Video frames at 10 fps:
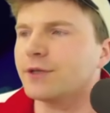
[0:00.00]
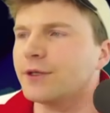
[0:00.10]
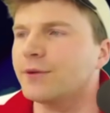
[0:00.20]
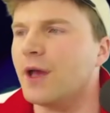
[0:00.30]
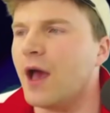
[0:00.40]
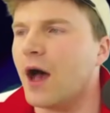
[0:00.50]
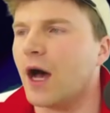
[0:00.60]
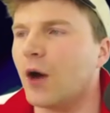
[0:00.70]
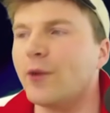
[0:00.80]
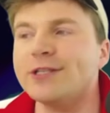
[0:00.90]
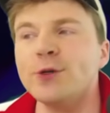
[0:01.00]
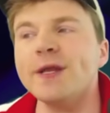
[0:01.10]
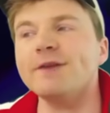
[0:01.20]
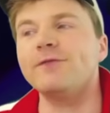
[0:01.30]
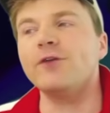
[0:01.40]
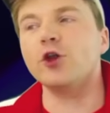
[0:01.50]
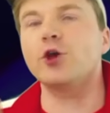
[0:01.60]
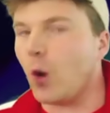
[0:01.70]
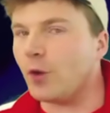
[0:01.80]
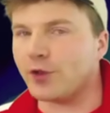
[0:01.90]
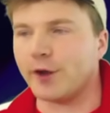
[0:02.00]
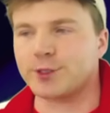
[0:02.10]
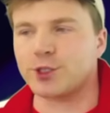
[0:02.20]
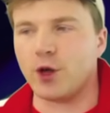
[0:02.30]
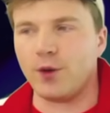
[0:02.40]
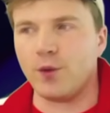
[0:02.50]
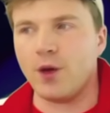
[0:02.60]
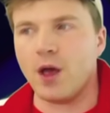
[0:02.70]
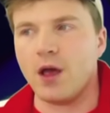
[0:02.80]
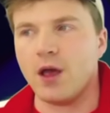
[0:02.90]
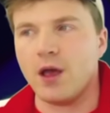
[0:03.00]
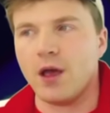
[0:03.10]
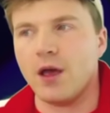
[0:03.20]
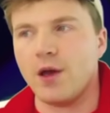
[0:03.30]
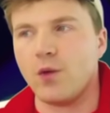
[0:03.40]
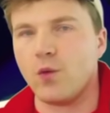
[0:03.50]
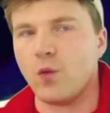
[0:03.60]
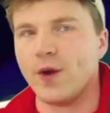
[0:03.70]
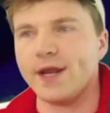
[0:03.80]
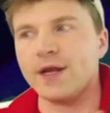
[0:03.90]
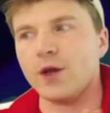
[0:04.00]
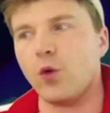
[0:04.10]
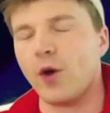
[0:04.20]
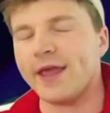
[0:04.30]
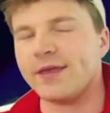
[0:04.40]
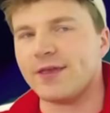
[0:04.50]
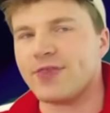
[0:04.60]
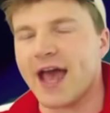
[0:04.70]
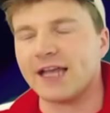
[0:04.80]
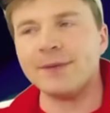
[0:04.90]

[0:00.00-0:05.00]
Good loot. Uh, we do need full gold, though, so we didn't quite get that.